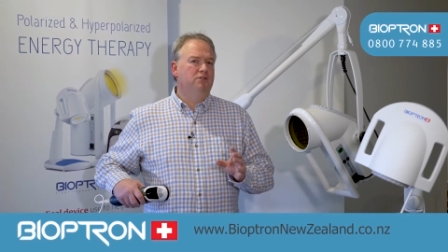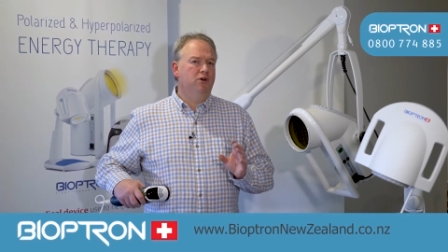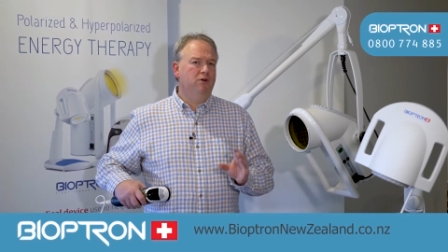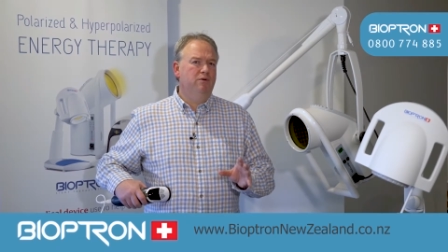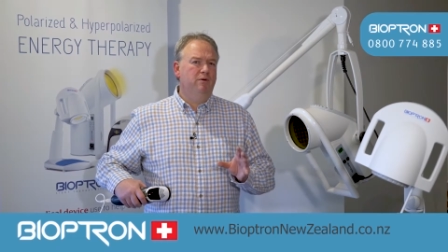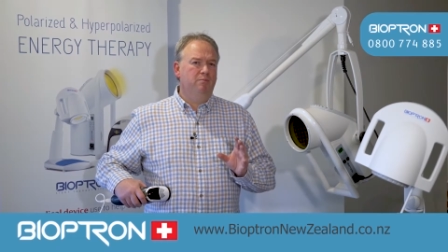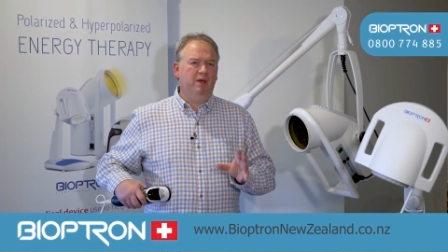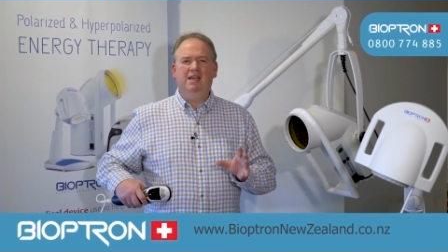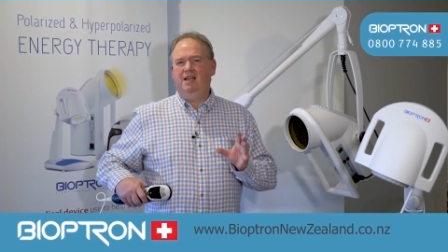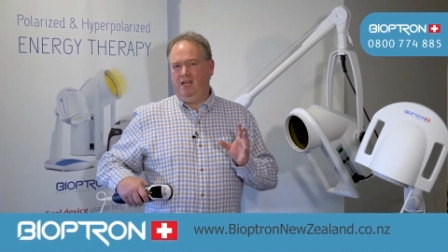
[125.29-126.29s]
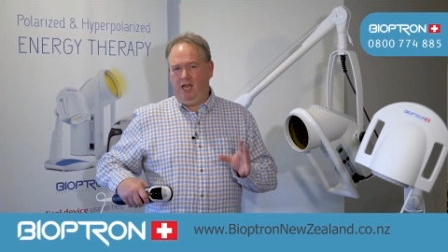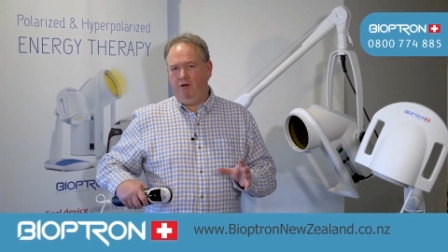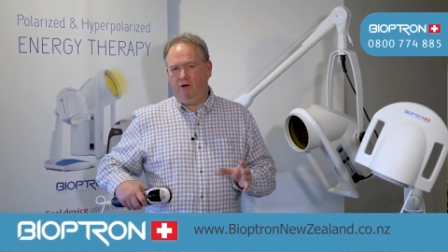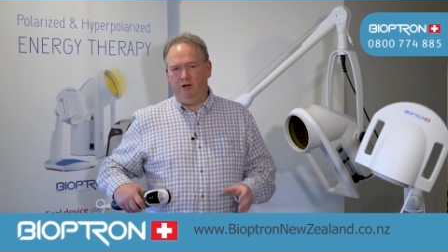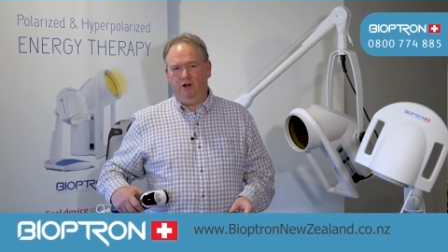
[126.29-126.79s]
Don't be a
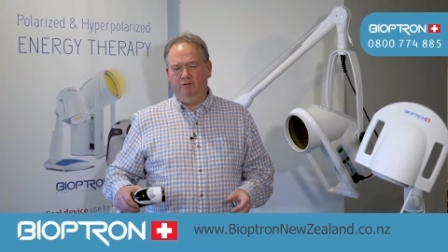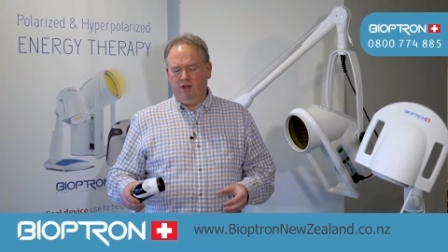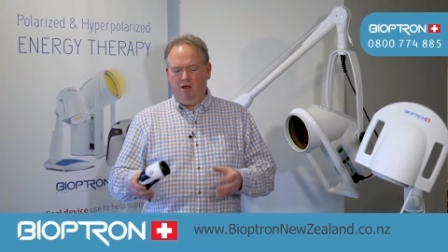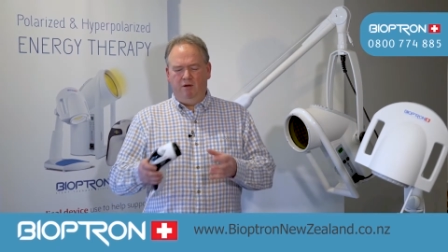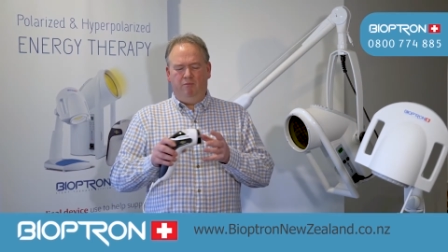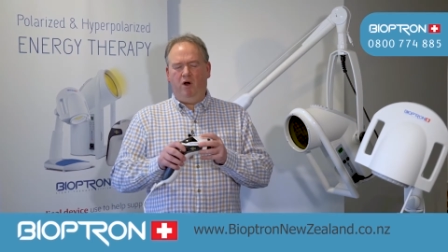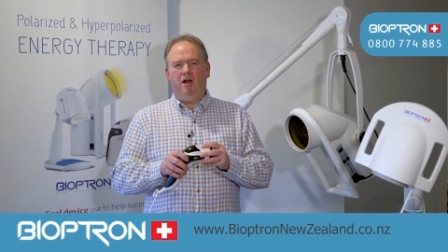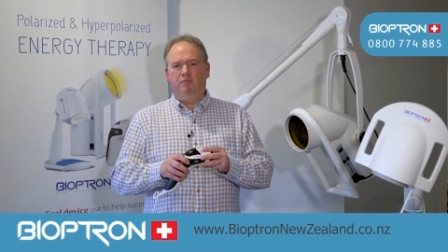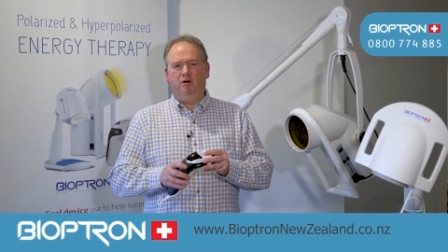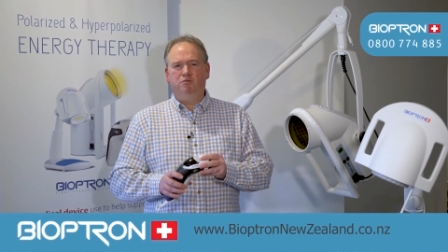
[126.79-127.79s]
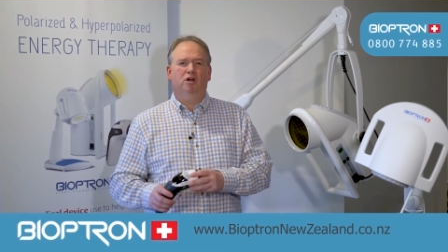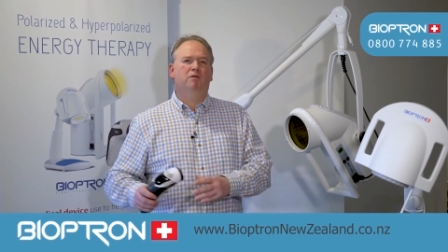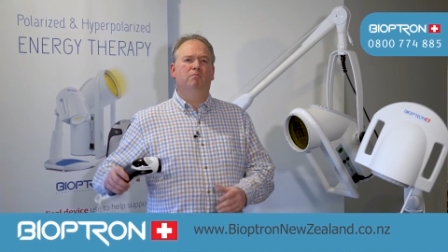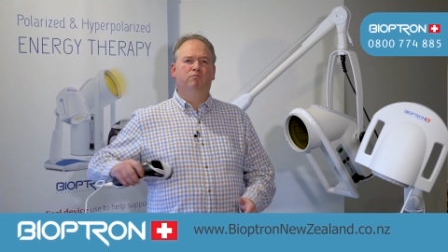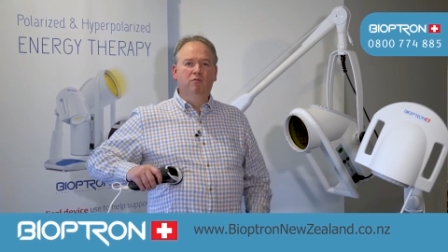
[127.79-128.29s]
hero. Don't buy a Bioptron
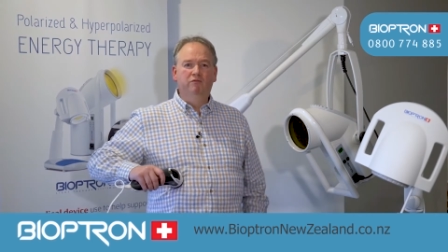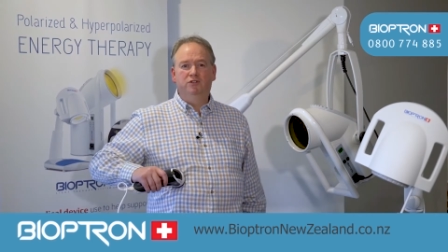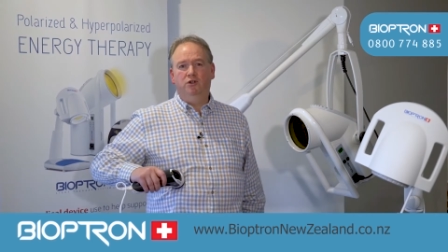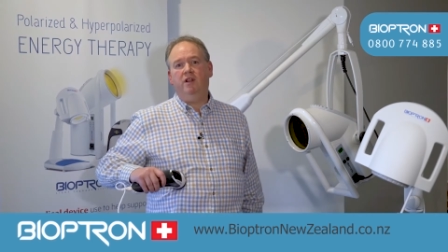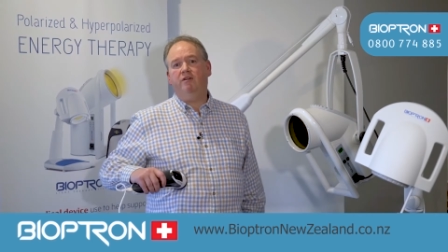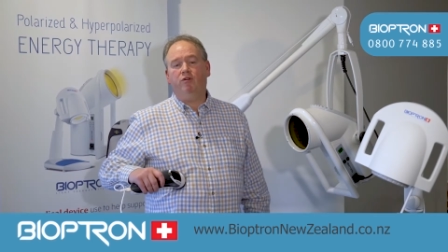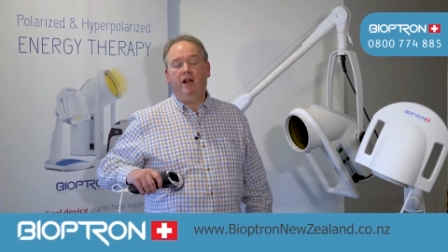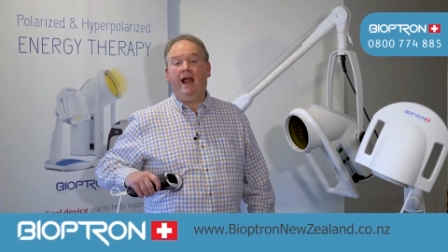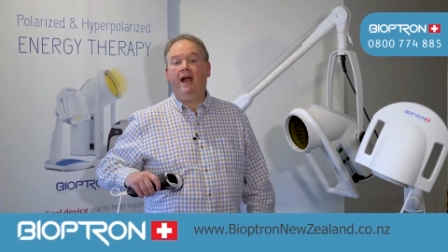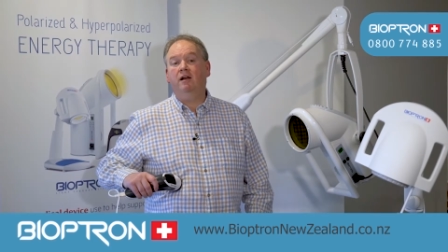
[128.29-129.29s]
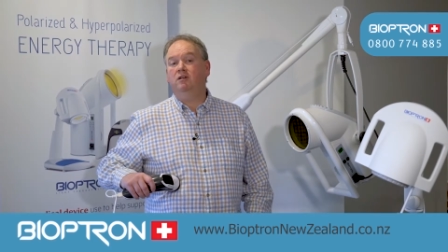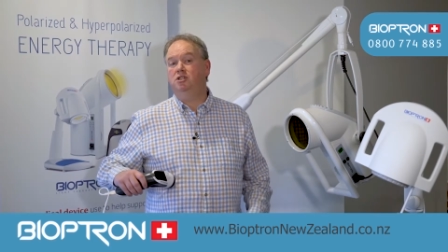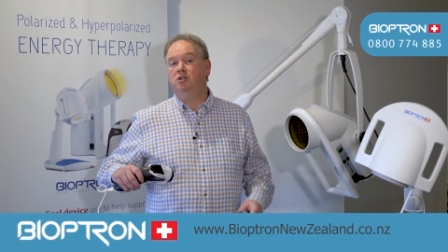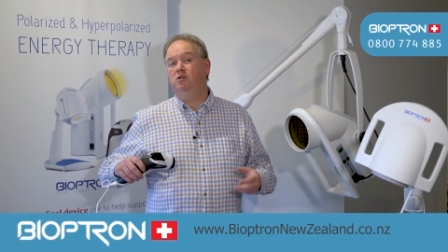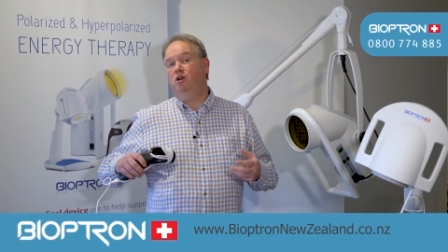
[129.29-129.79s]
and boom, do that for an hour,
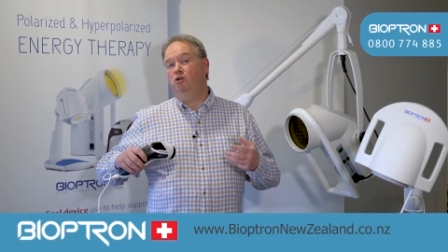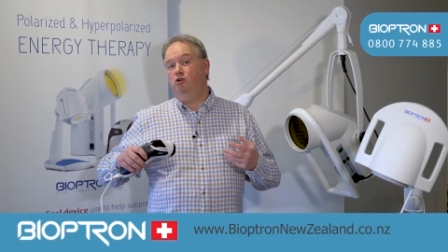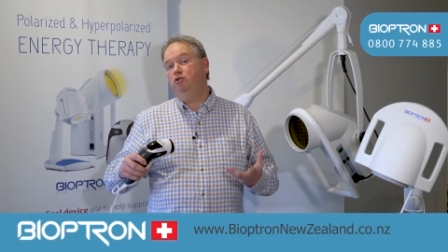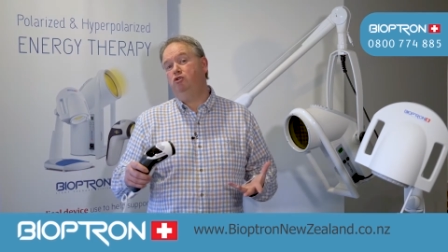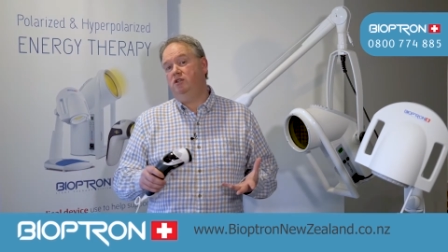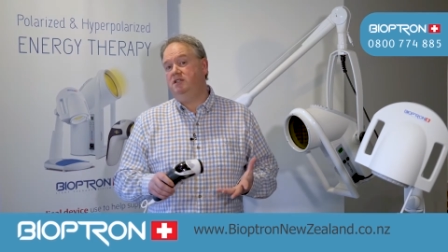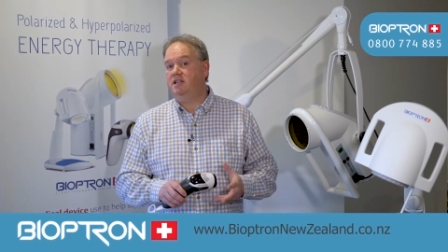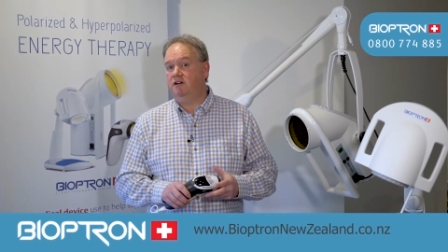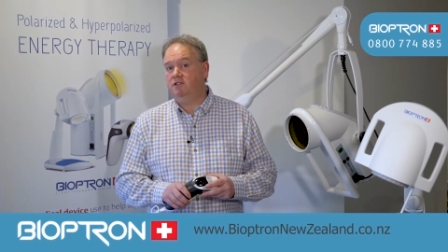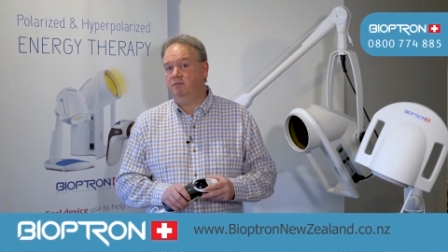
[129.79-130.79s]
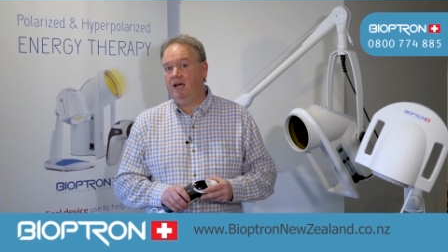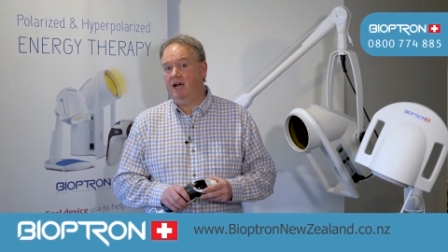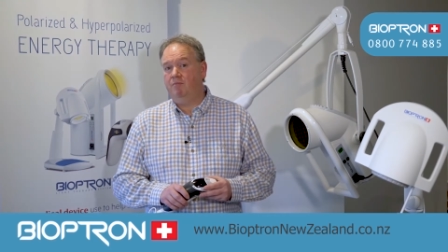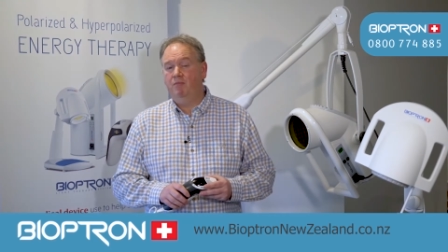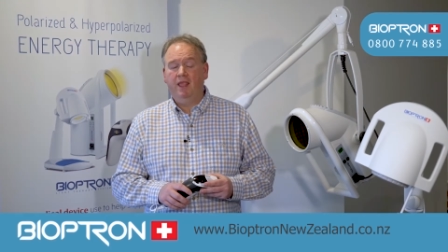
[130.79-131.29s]
because you could do yourself some
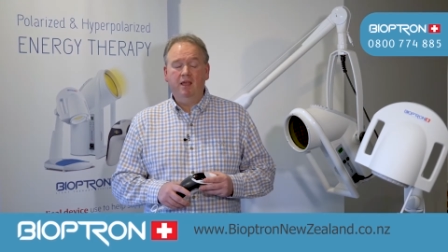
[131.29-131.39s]
harm.